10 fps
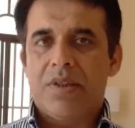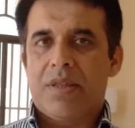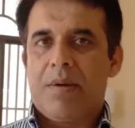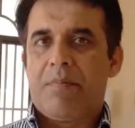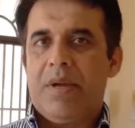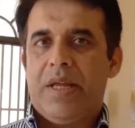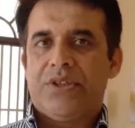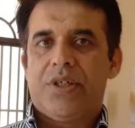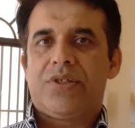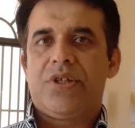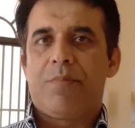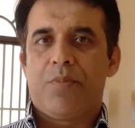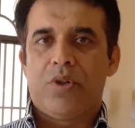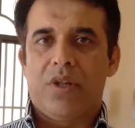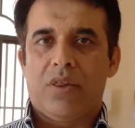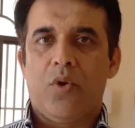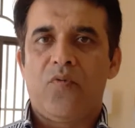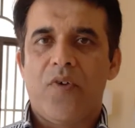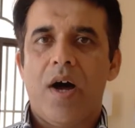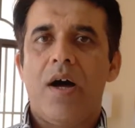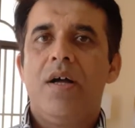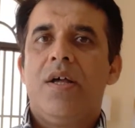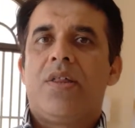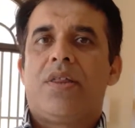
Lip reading: some may just jump on the sofa,